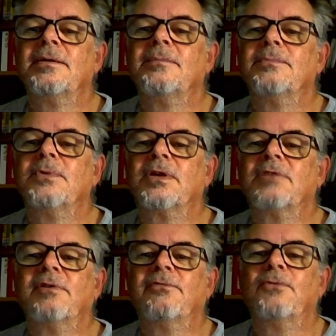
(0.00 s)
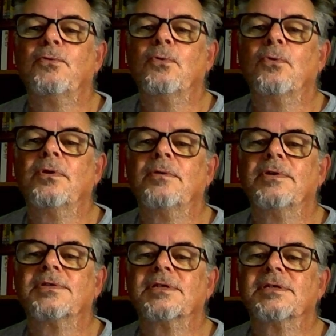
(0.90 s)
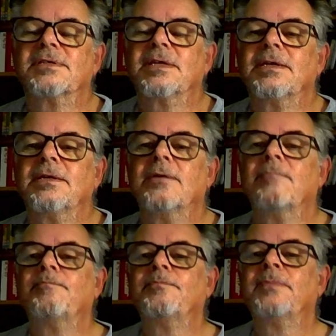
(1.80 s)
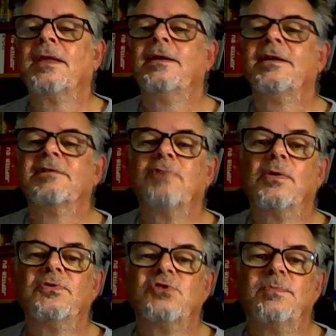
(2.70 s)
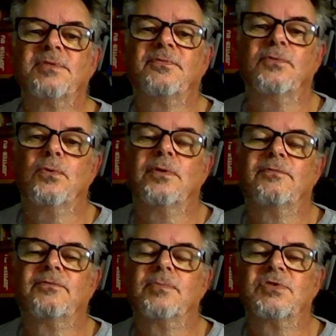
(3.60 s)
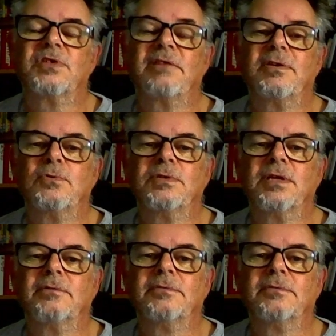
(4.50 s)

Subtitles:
Mercury 4, which is the Roland Jupiter 4 from Cherry Audio.